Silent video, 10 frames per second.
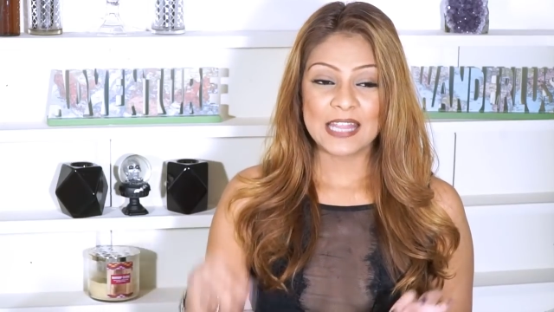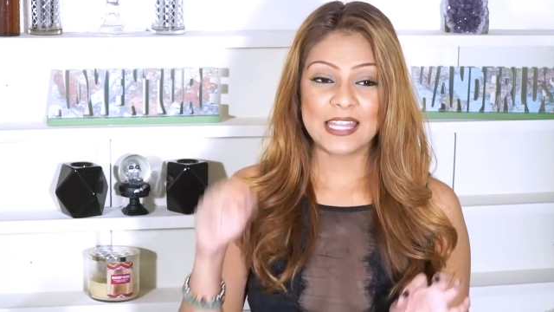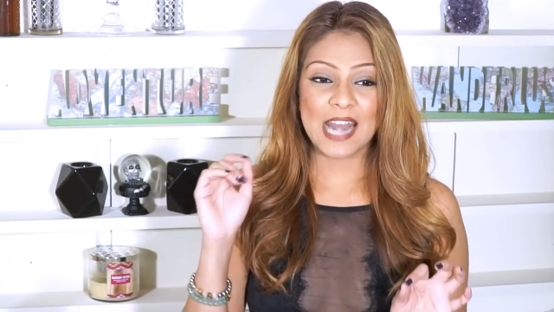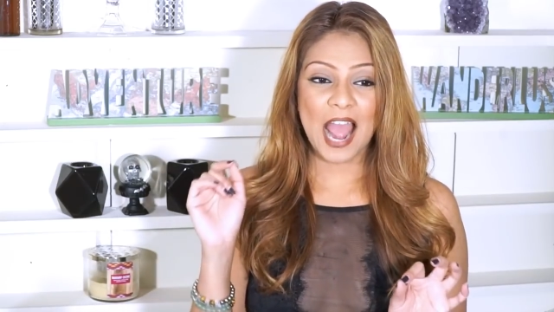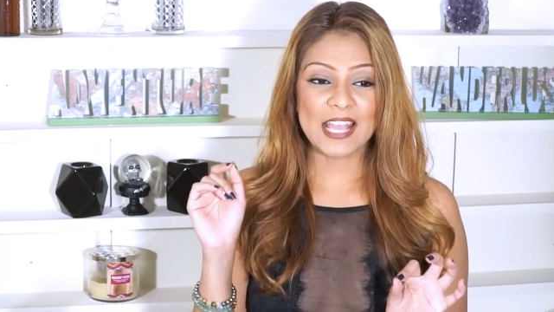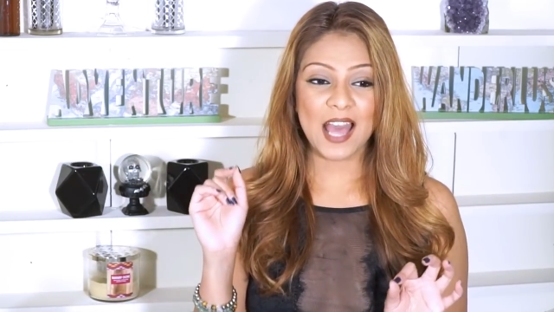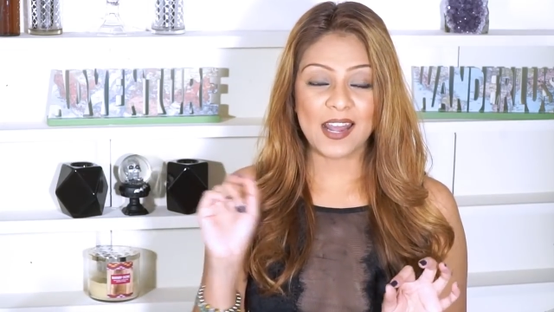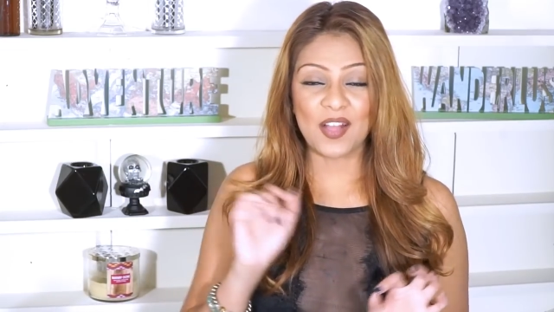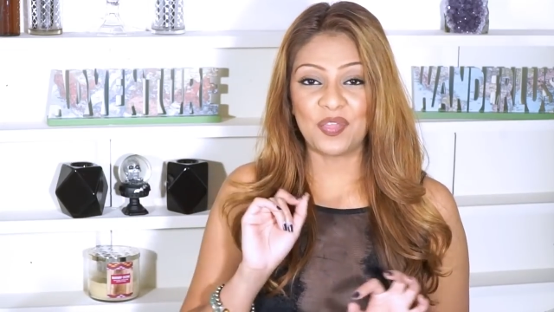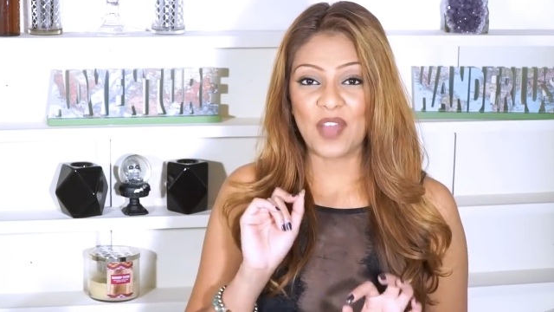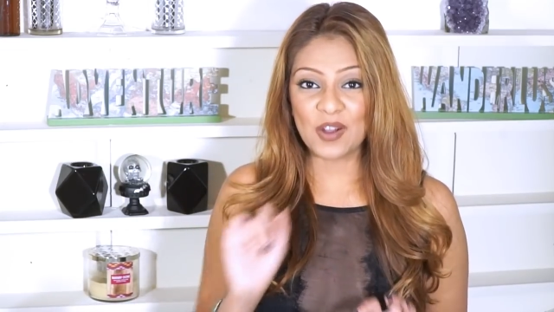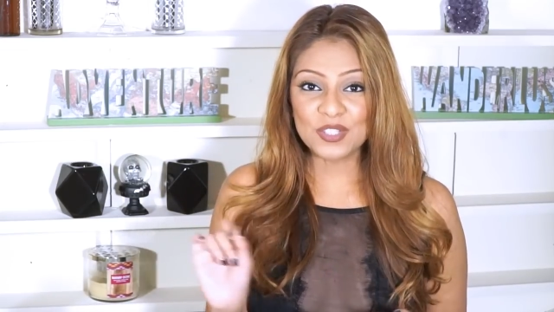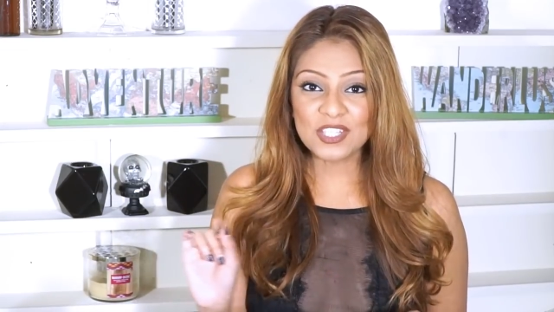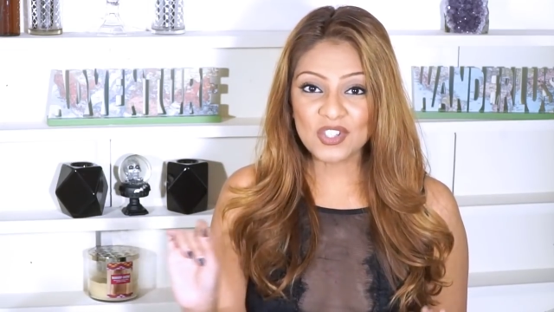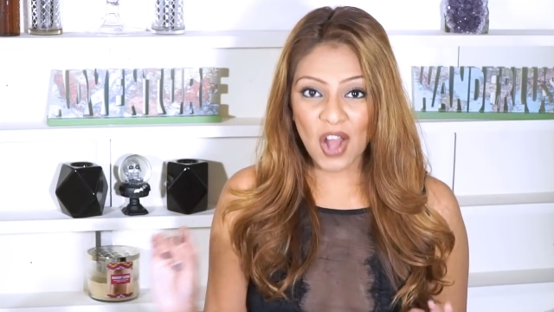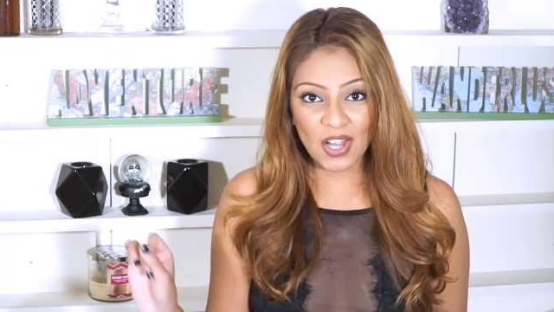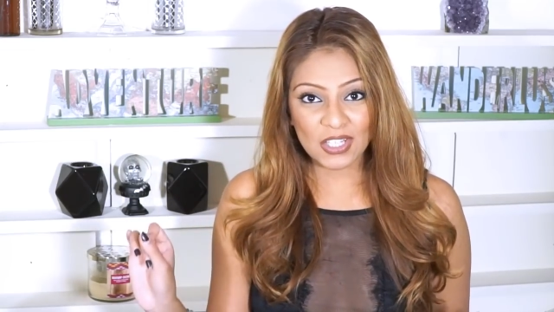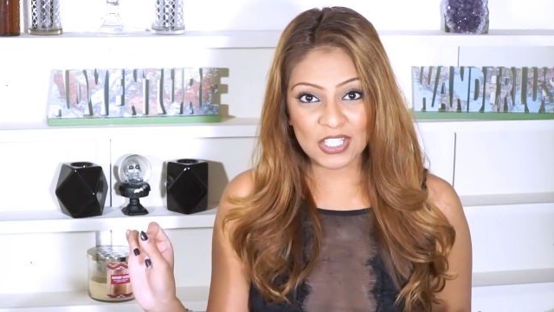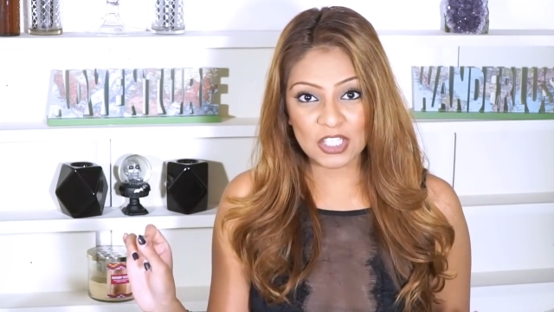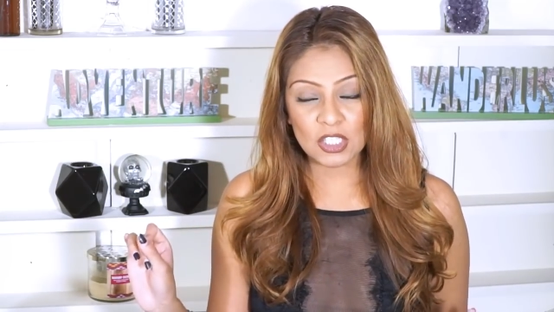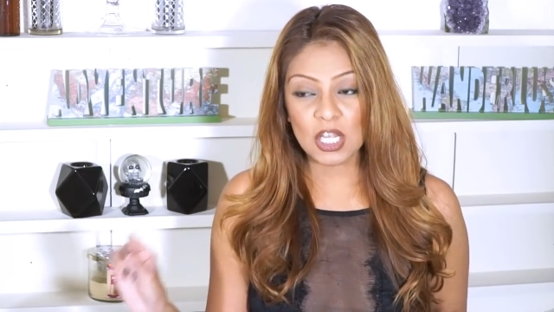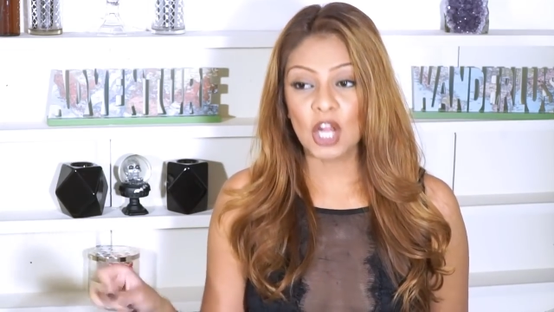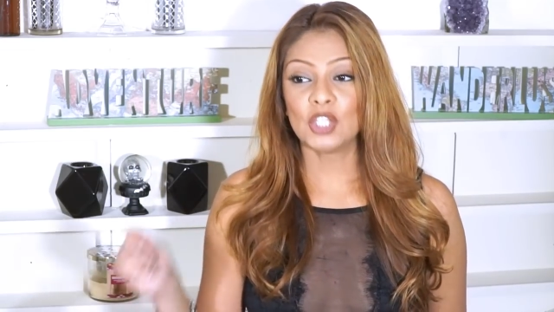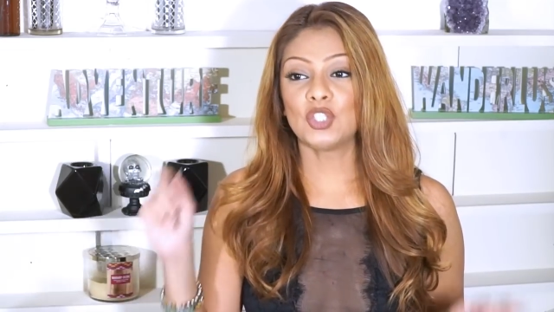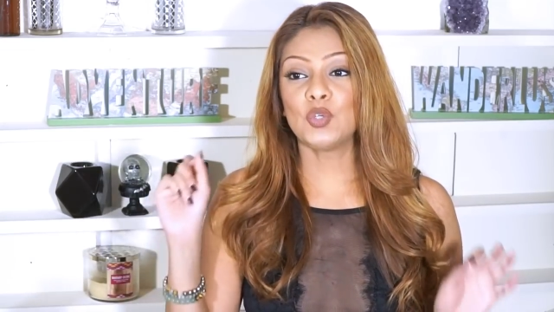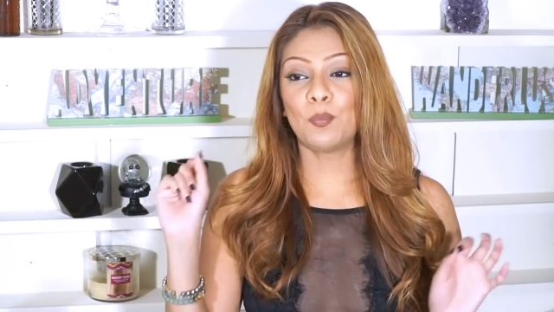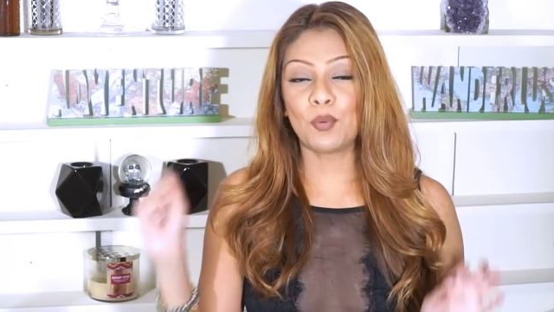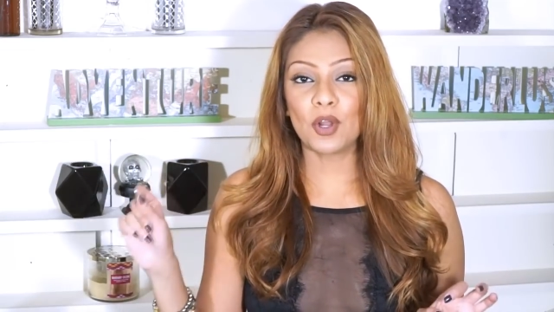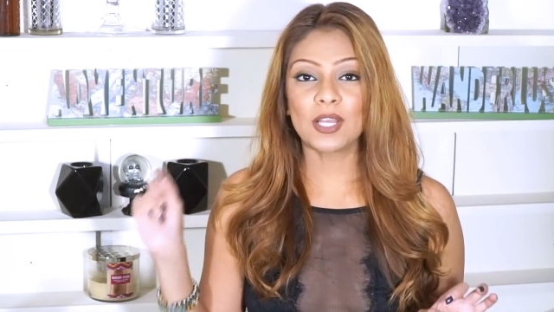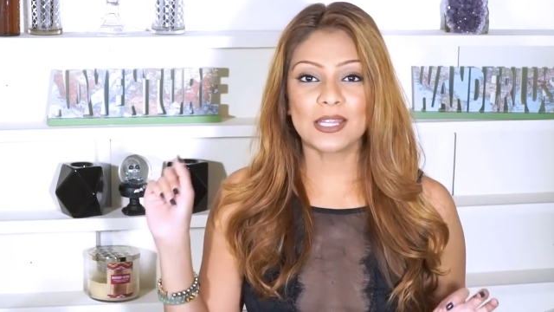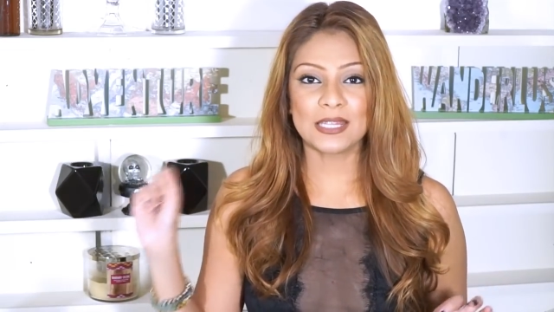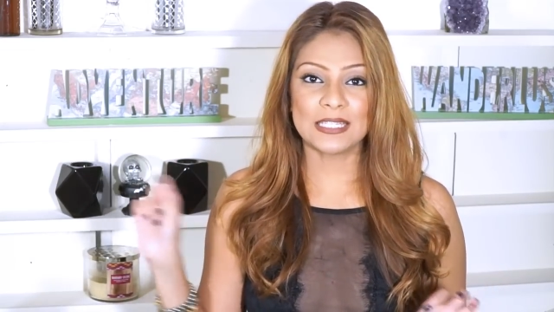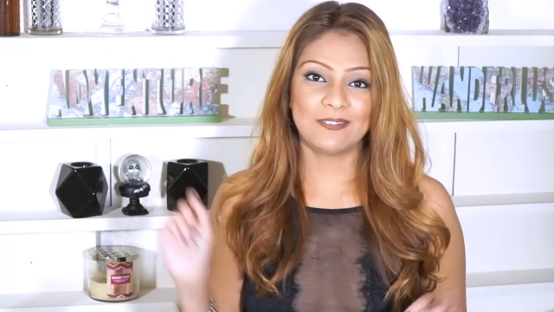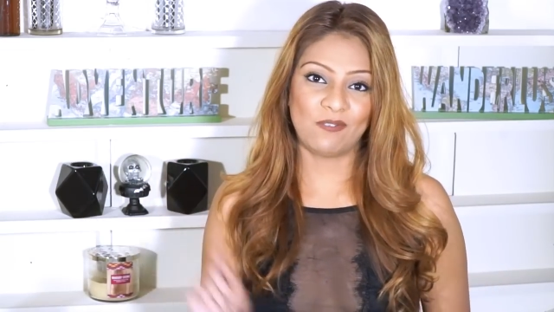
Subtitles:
that I got $1,000 to book this